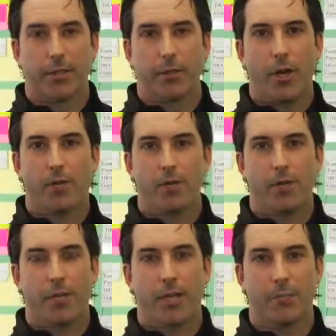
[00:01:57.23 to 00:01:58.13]
the
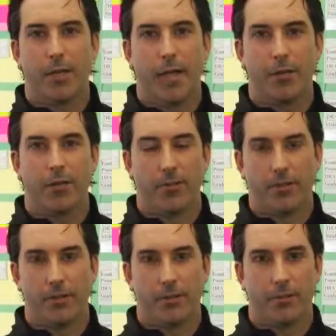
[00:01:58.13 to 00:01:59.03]
process becomes
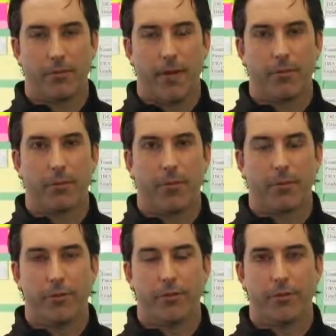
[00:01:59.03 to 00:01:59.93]
head-driven rather
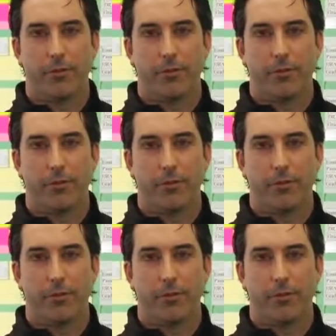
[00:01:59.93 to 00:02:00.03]
than